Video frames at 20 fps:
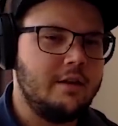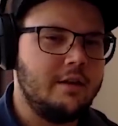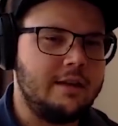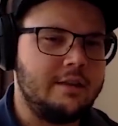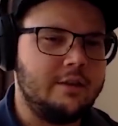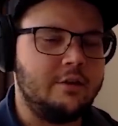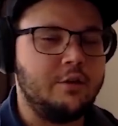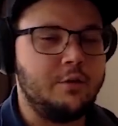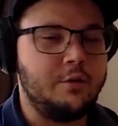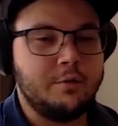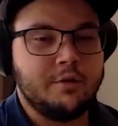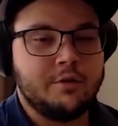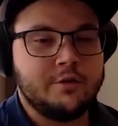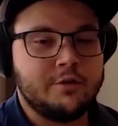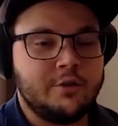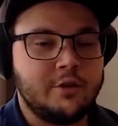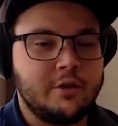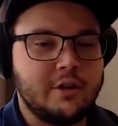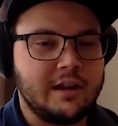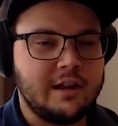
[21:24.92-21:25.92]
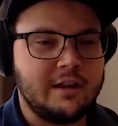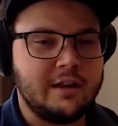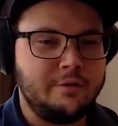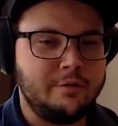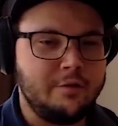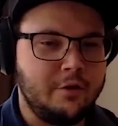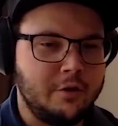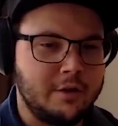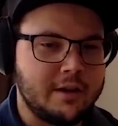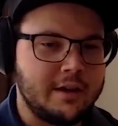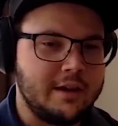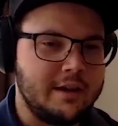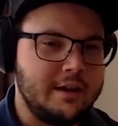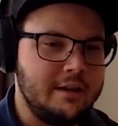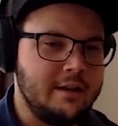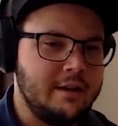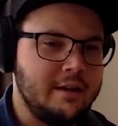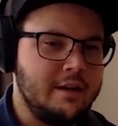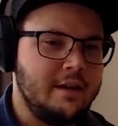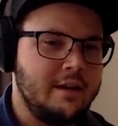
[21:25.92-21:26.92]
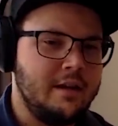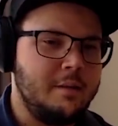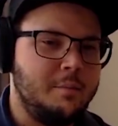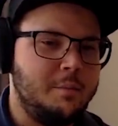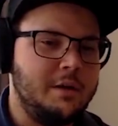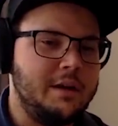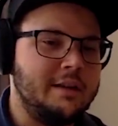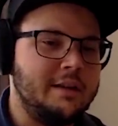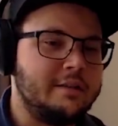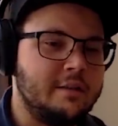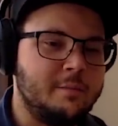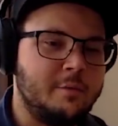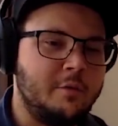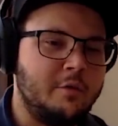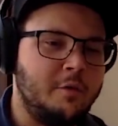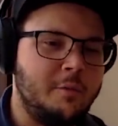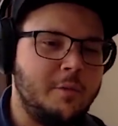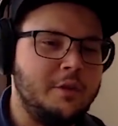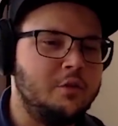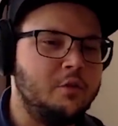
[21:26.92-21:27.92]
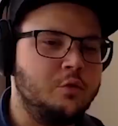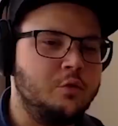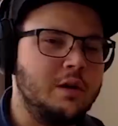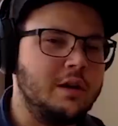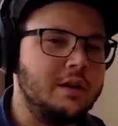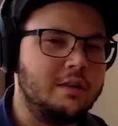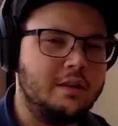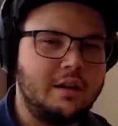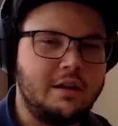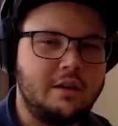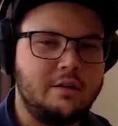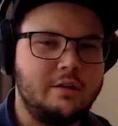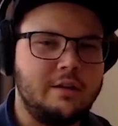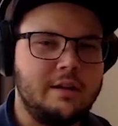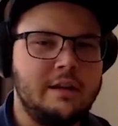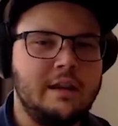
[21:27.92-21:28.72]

and the results are kind of okay, but it's not performing too well now.